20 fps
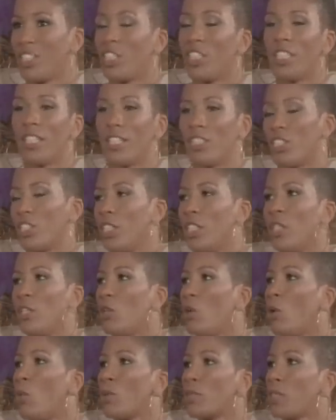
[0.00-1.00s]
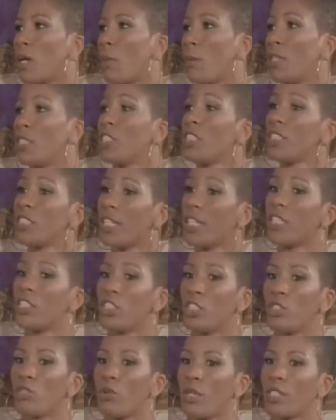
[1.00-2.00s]
didn't know it was coming. She said that
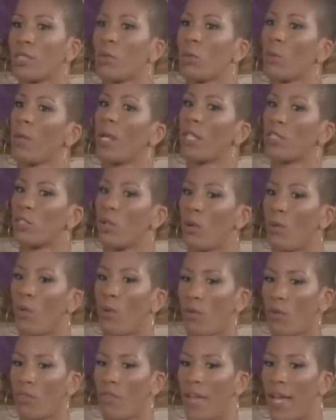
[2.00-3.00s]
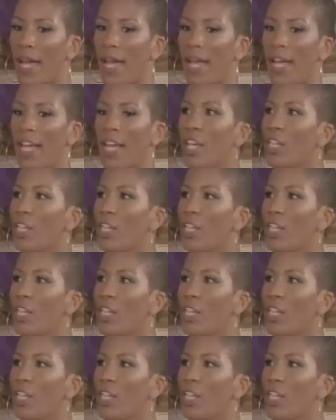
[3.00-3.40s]
she trusted me when I told her that.